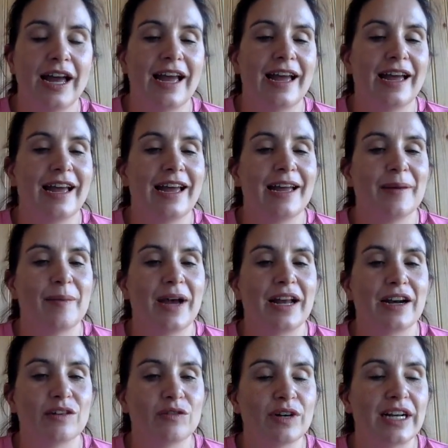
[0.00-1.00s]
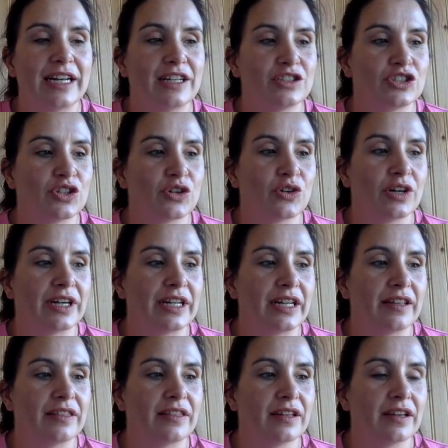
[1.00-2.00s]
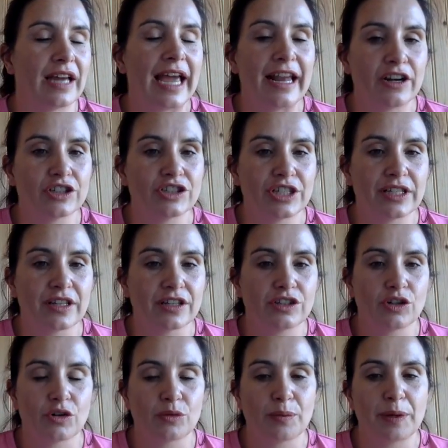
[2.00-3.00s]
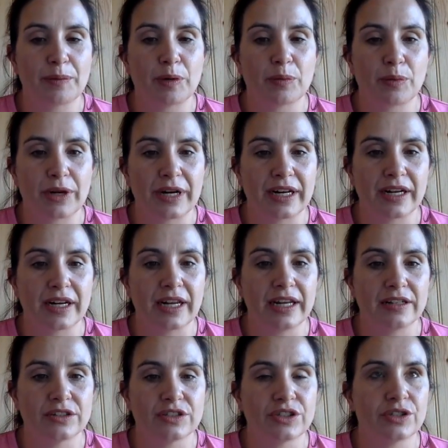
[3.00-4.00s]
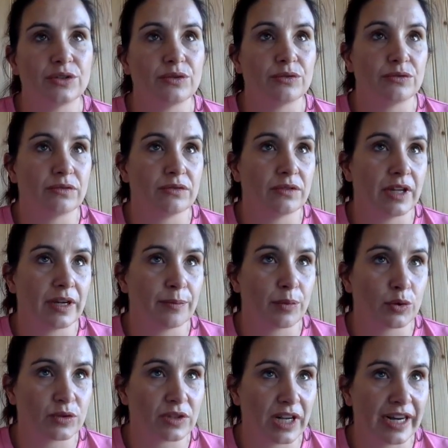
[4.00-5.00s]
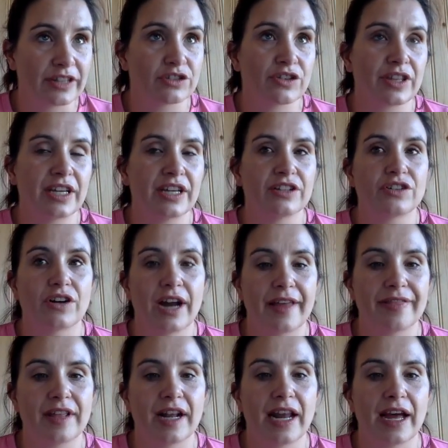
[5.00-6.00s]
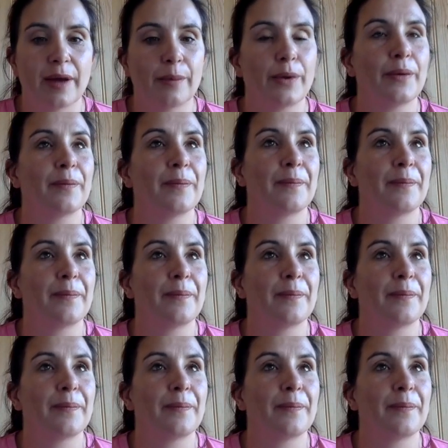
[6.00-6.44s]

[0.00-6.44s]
And I really enjoy the energy that young people bring into both the lecture theatre and the lab.